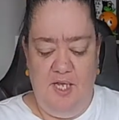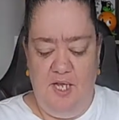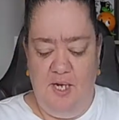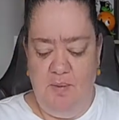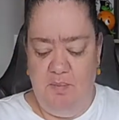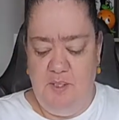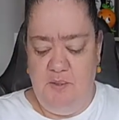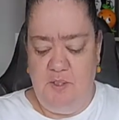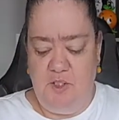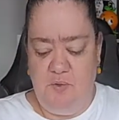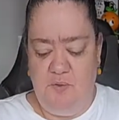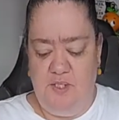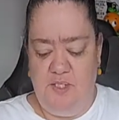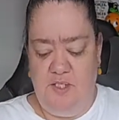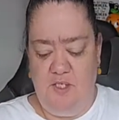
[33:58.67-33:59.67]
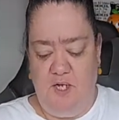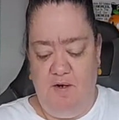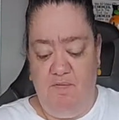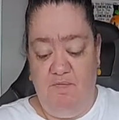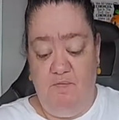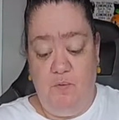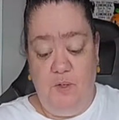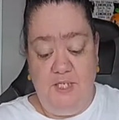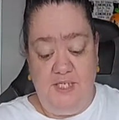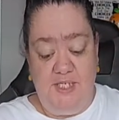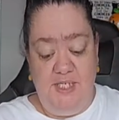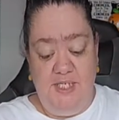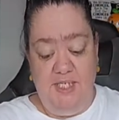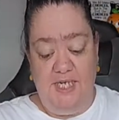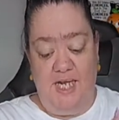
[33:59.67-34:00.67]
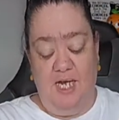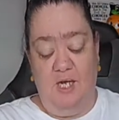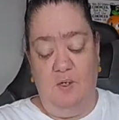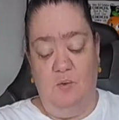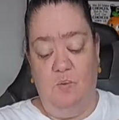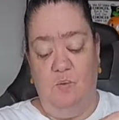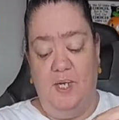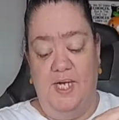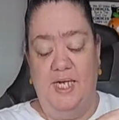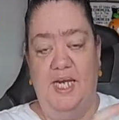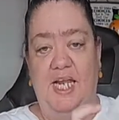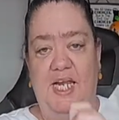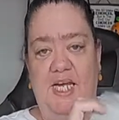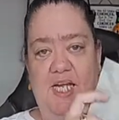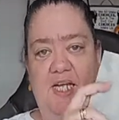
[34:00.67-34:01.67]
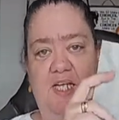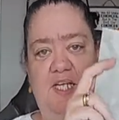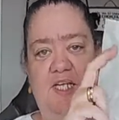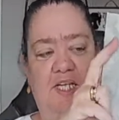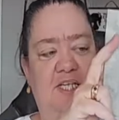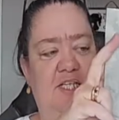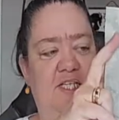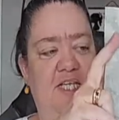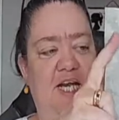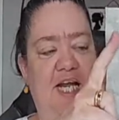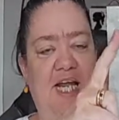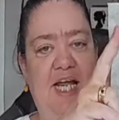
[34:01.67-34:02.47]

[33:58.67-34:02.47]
And I'm going to do this on 14 count white Ada that I